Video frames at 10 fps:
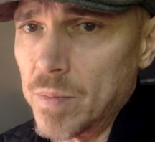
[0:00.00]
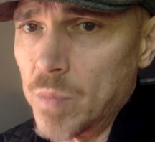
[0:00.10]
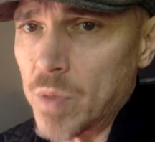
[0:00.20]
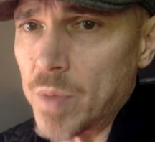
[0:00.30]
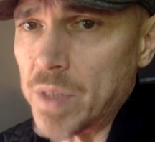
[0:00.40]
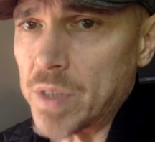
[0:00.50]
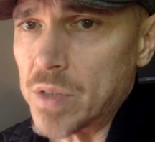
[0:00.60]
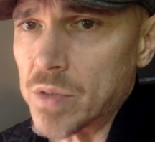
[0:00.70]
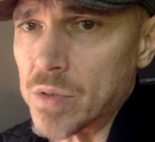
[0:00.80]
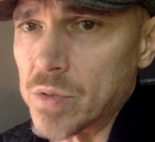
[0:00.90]
one of my
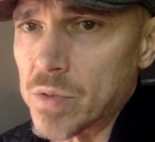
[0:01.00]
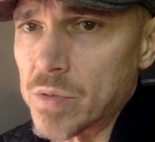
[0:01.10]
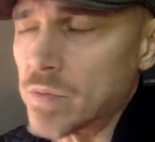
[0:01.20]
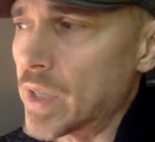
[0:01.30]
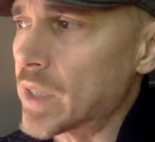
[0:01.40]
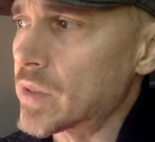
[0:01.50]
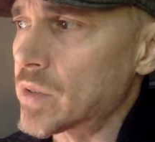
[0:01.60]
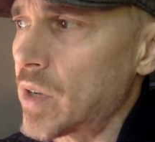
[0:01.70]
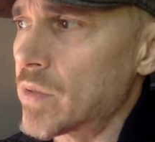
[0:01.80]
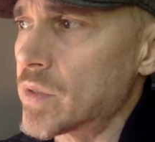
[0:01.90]
teachers, Rick
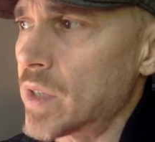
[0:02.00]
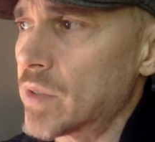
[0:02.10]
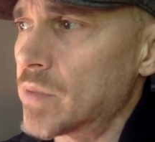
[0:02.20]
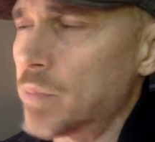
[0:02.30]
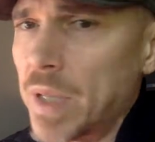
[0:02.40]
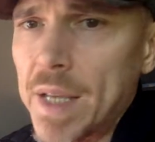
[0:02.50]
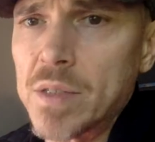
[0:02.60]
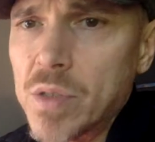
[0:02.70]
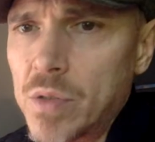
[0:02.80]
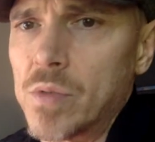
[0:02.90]
Stone, said play
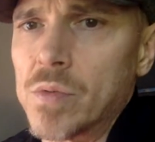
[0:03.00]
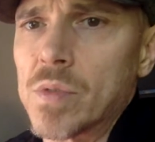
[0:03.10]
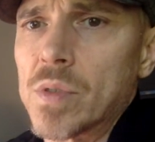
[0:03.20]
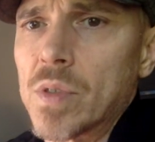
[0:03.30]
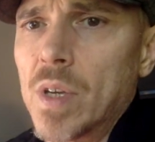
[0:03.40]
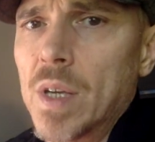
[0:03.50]
tunes,